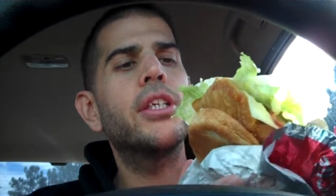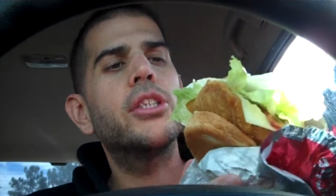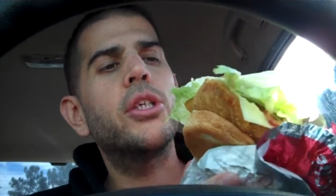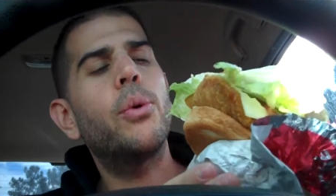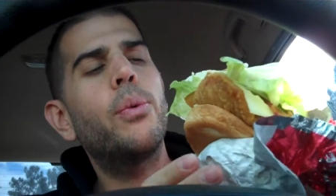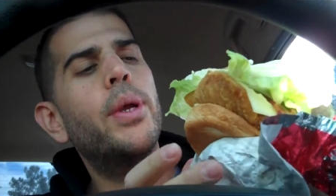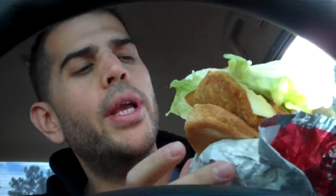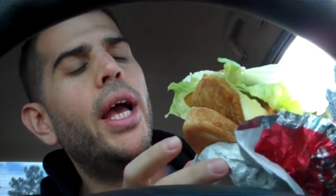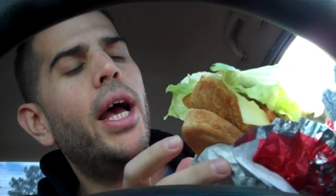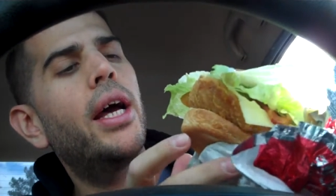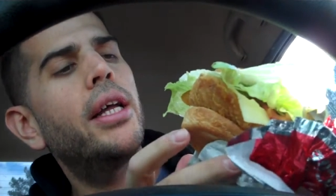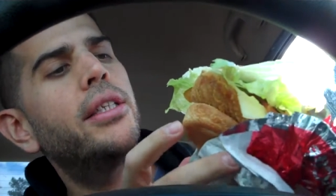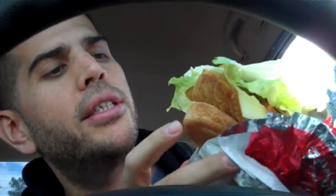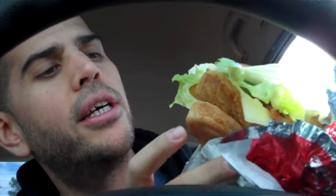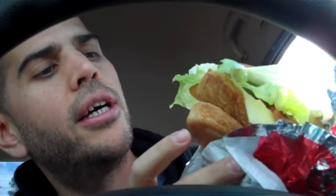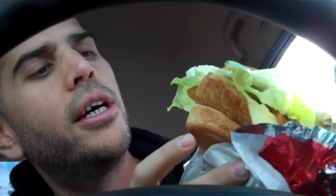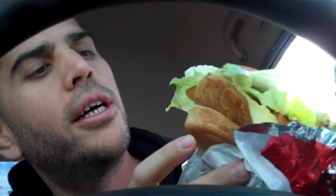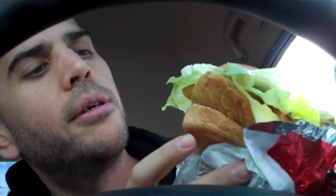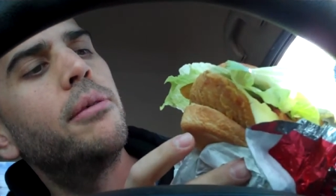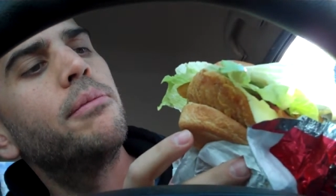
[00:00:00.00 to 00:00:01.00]
So we
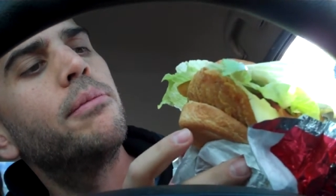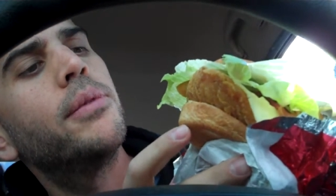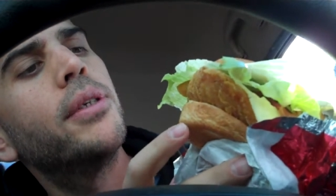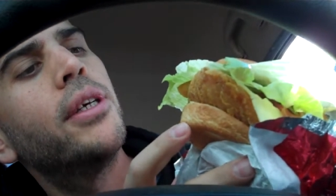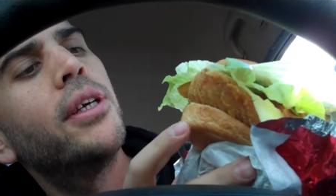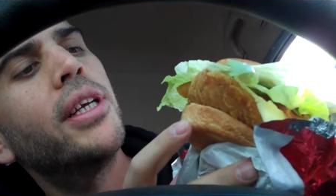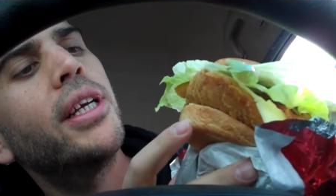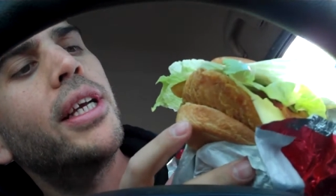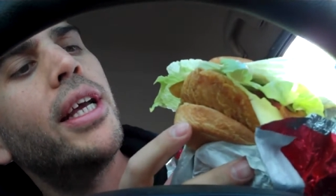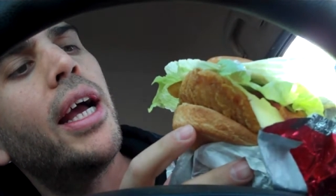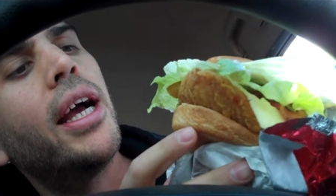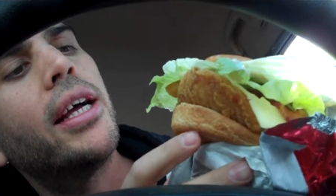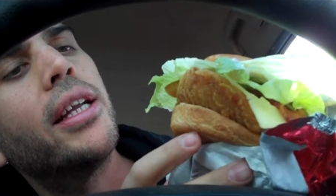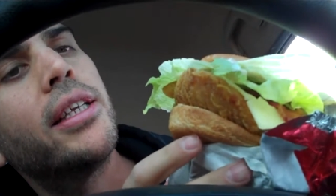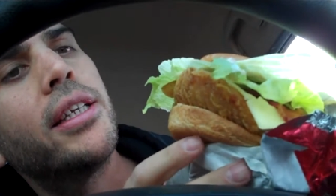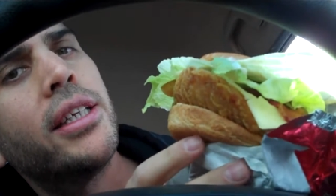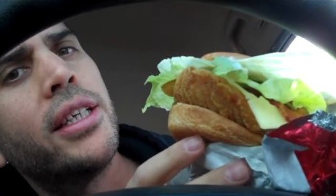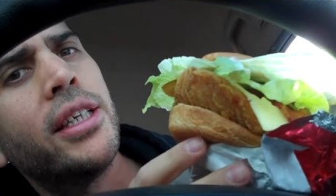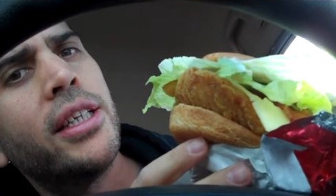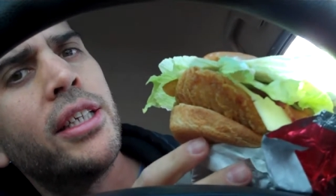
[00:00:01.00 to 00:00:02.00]
got um,
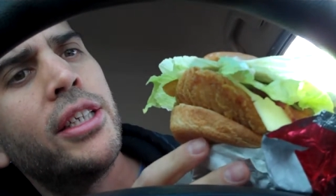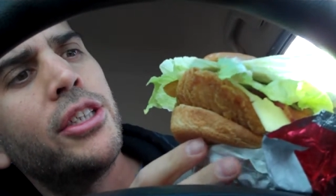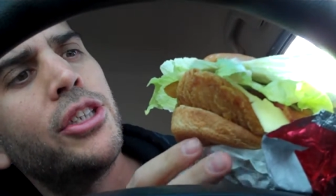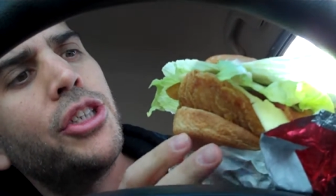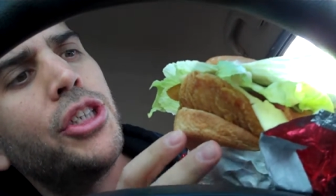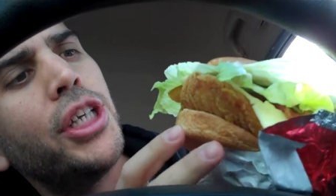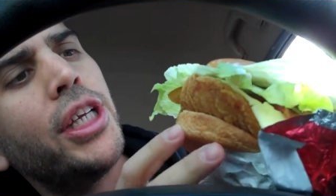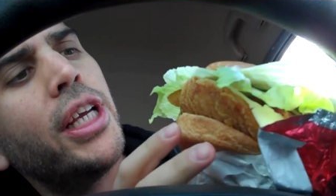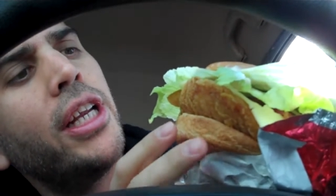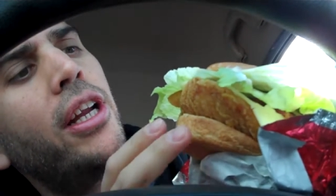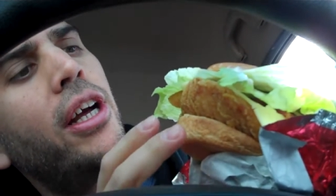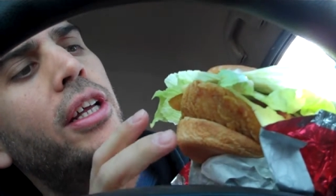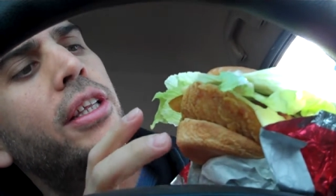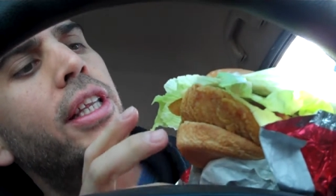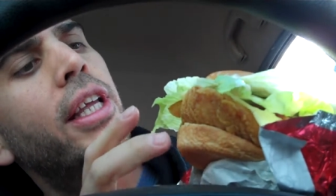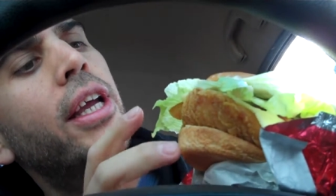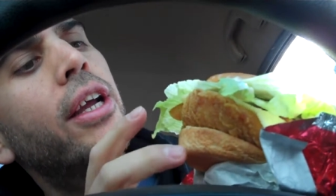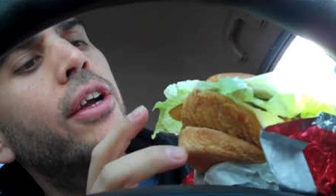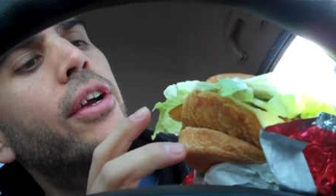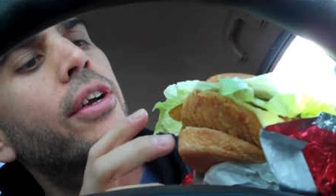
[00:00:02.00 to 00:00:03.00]
got chicken
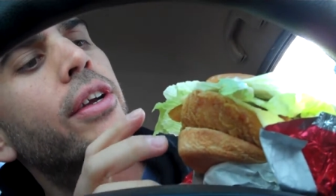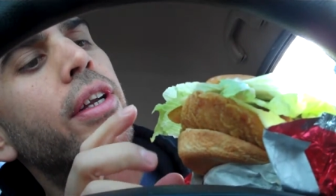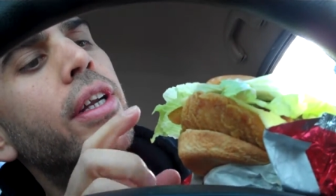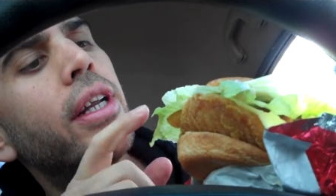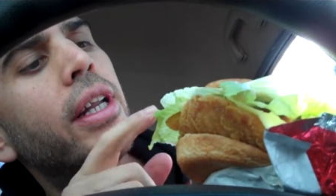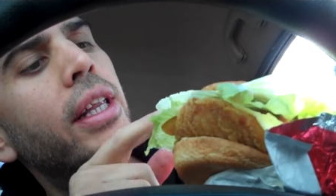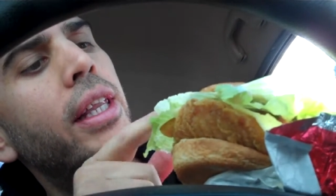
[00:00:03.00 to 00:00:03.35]
on there,